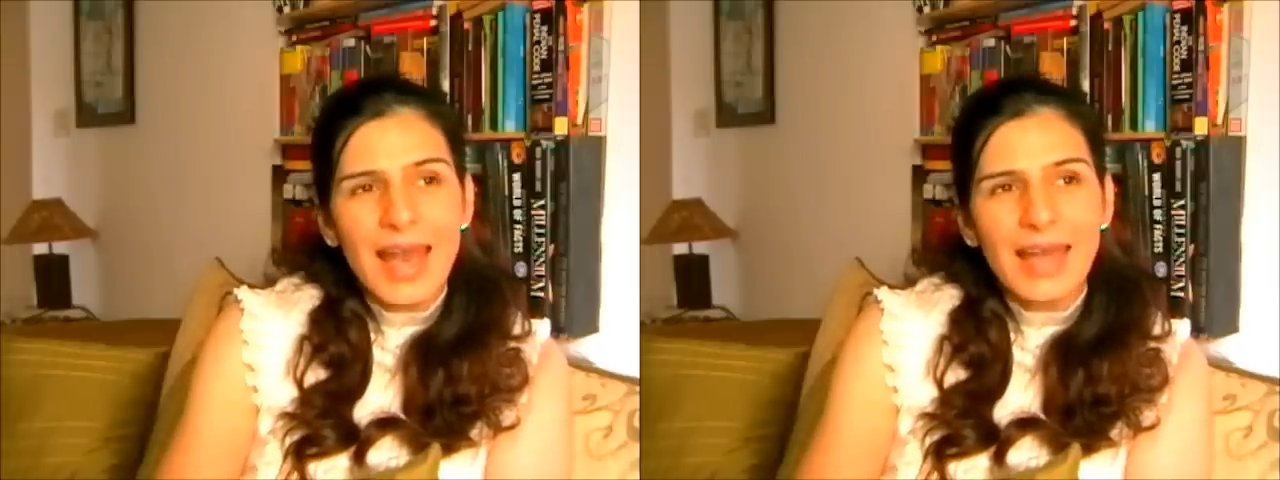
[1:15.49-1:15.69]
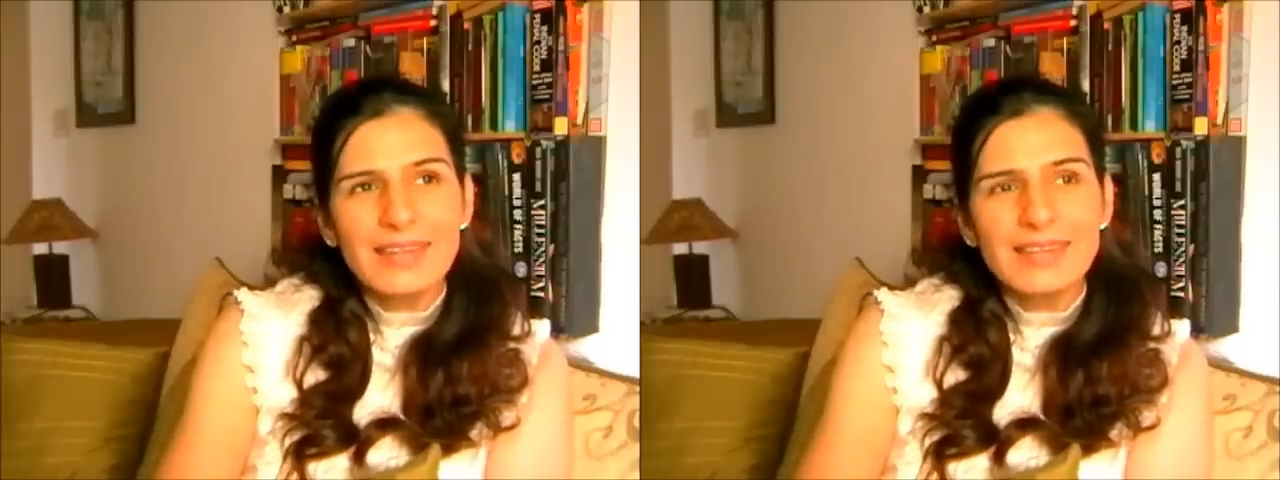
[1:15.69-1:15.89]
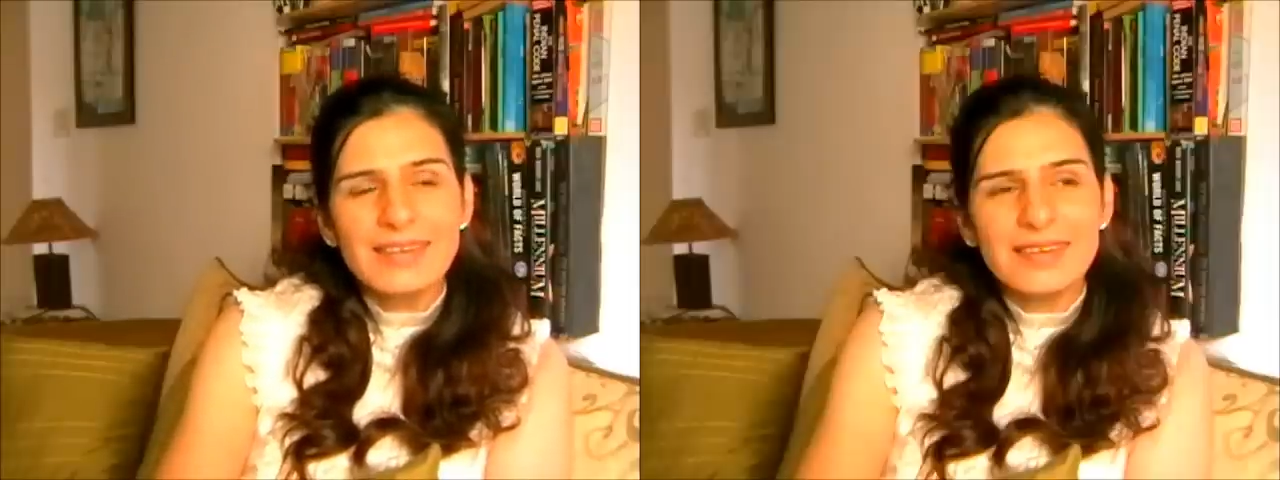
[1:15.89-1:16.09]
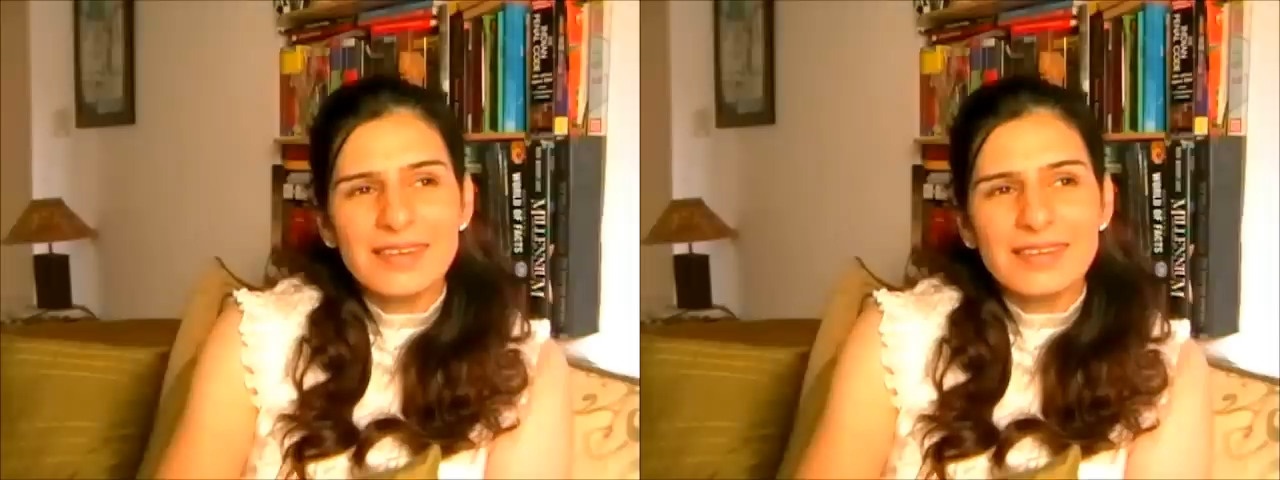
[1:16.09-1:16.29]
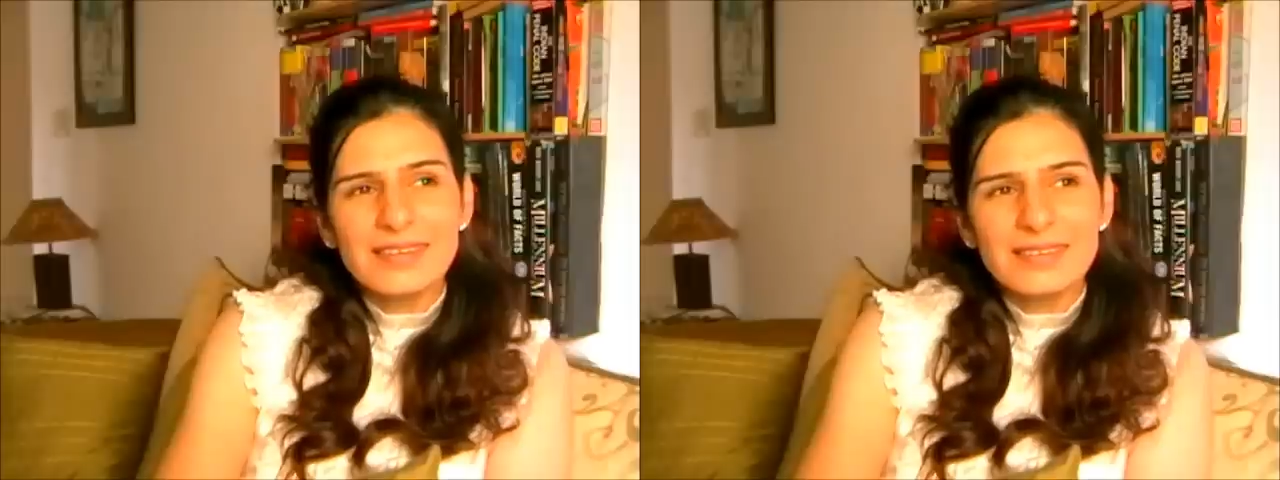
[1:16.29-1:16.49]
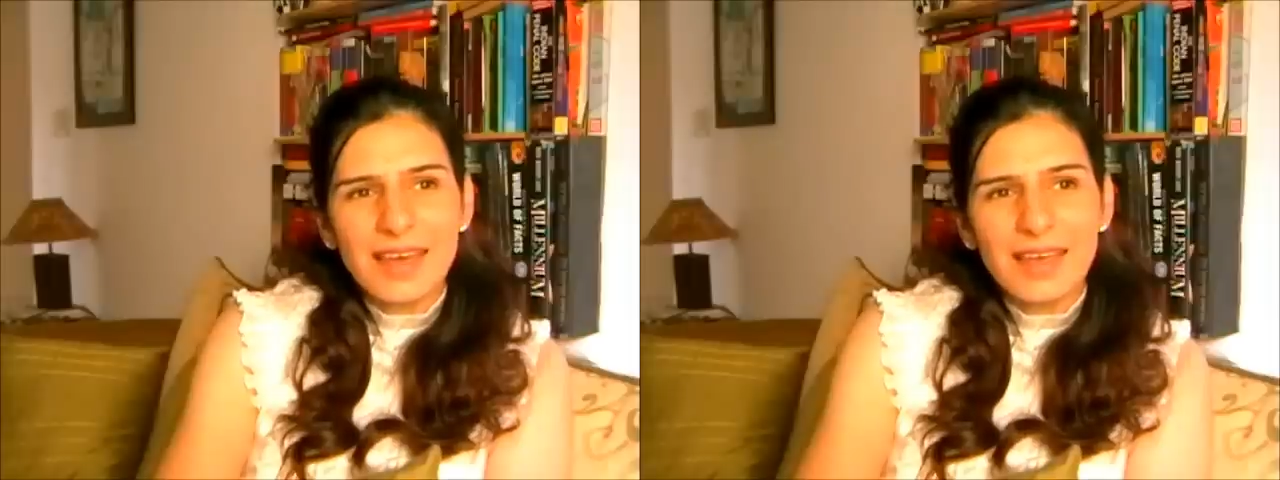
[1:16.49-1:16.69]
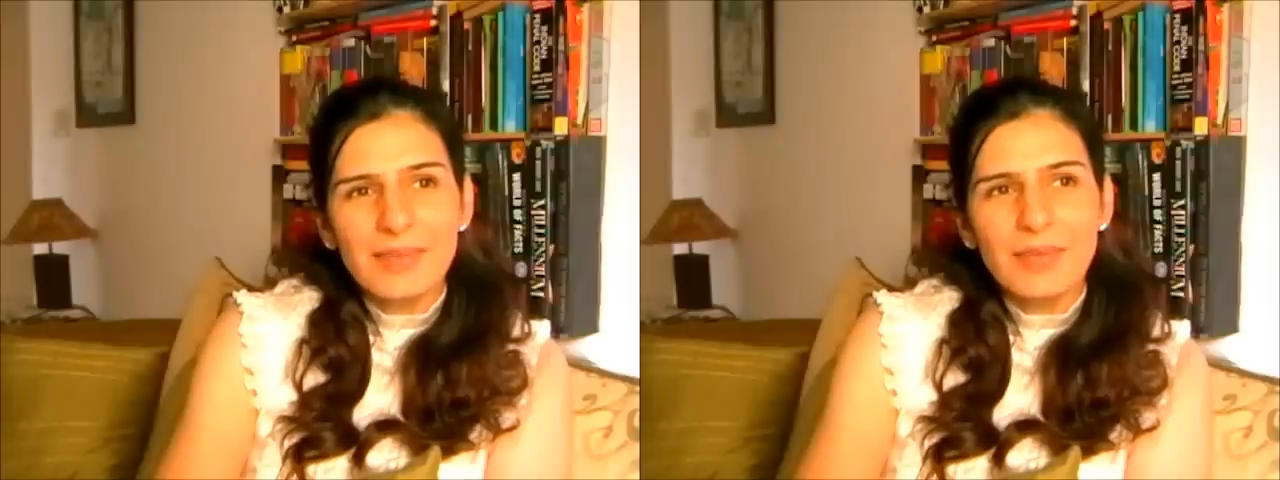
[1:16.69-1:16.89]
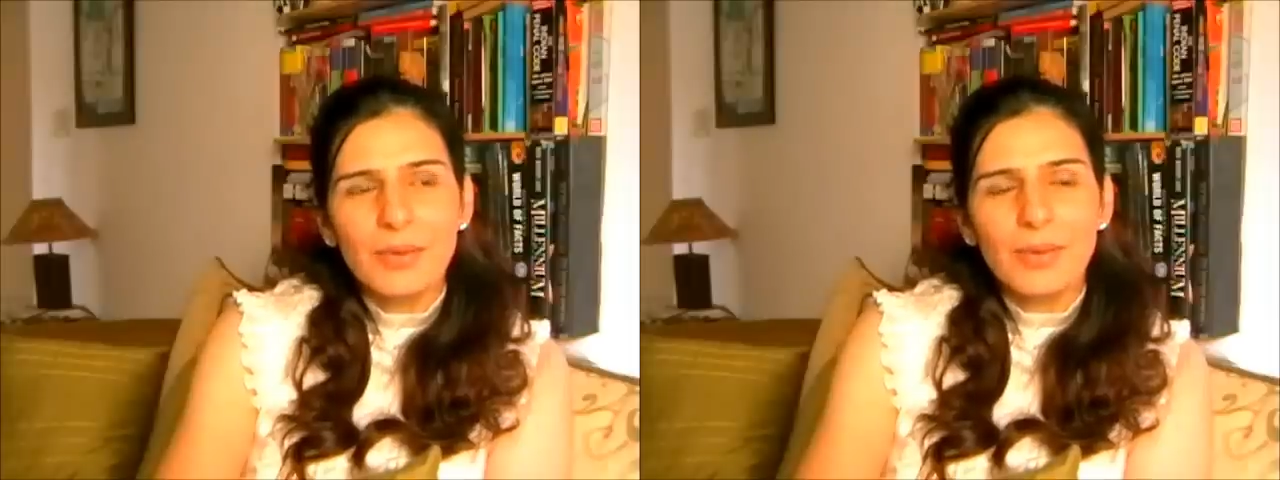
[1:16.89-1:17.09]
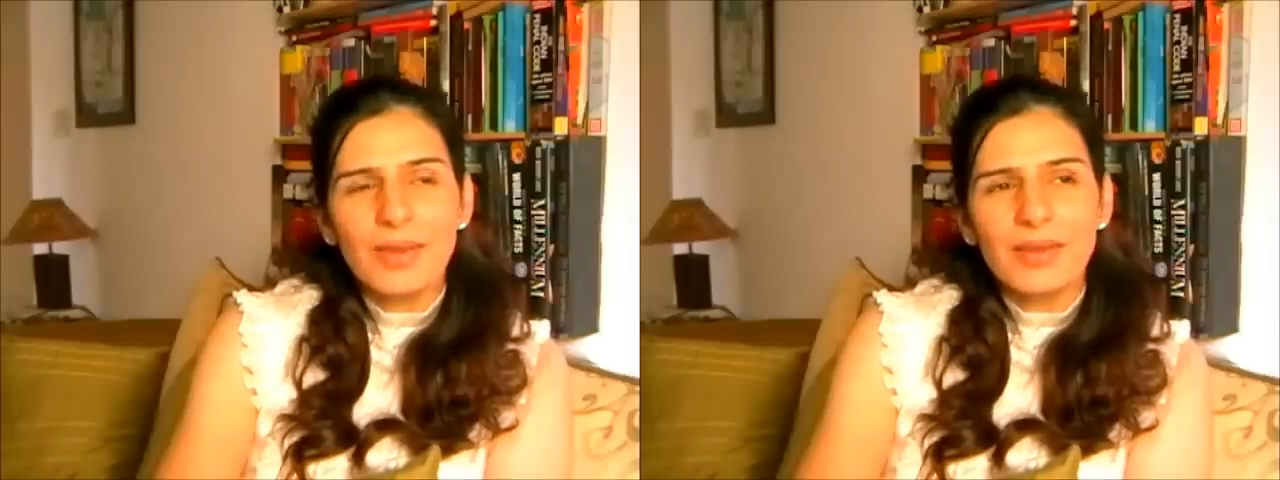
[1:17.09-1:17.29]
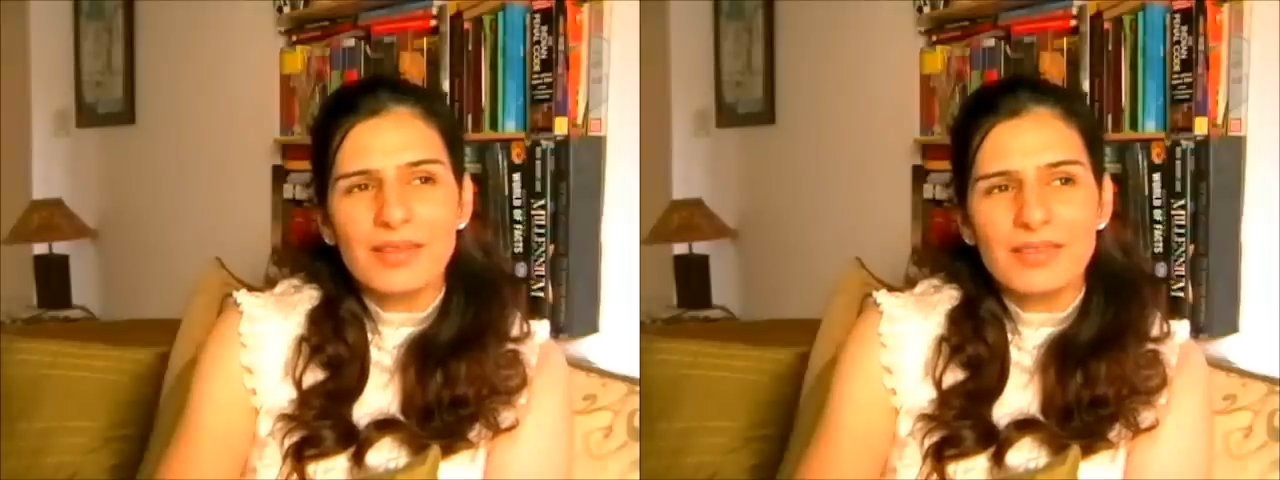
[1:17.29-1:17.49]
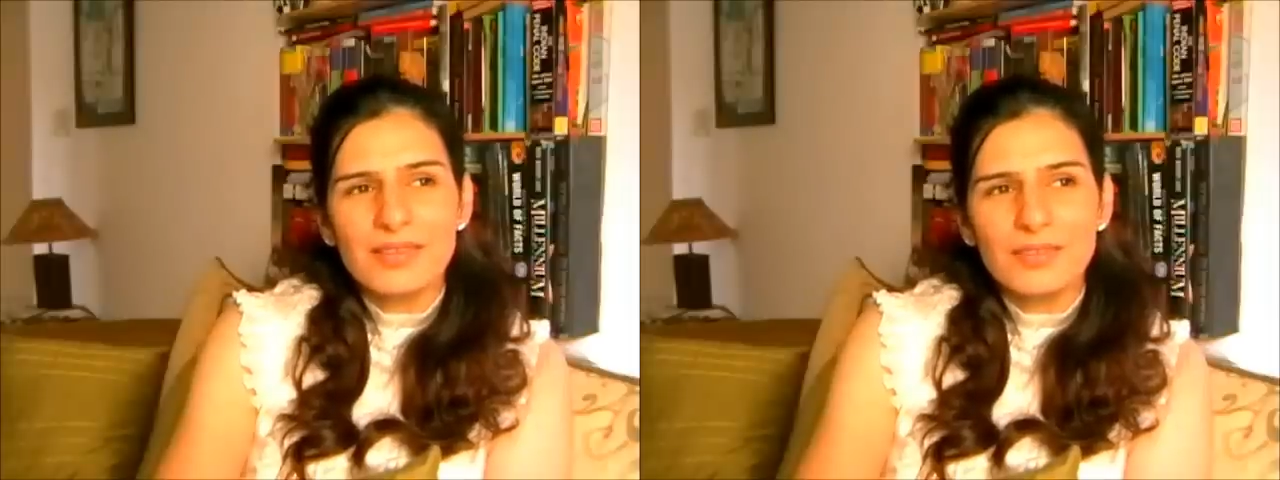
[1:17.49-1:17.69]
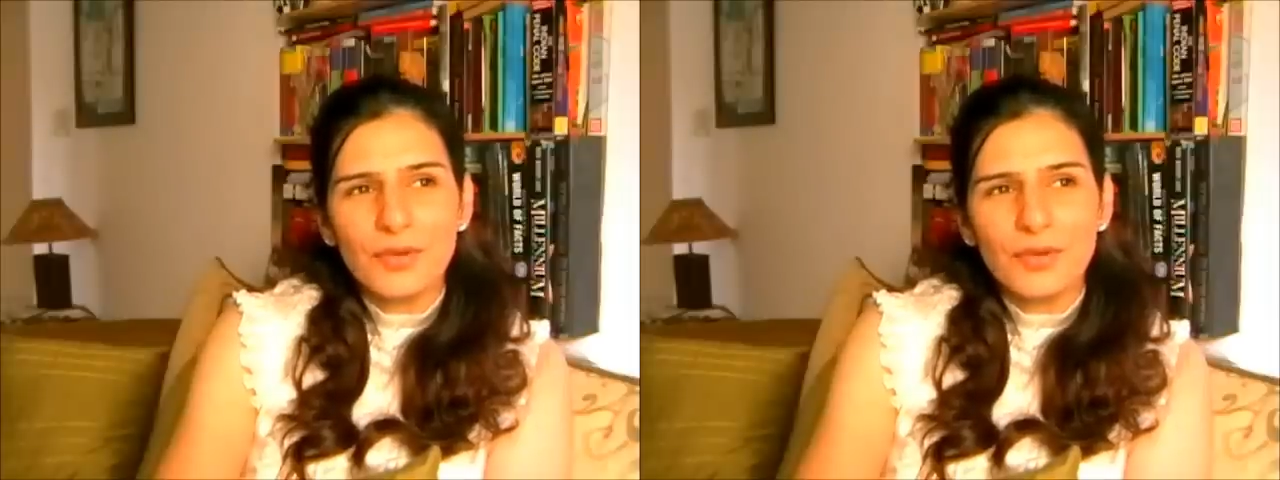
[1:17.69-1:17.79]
And it's a great time, Aquarians,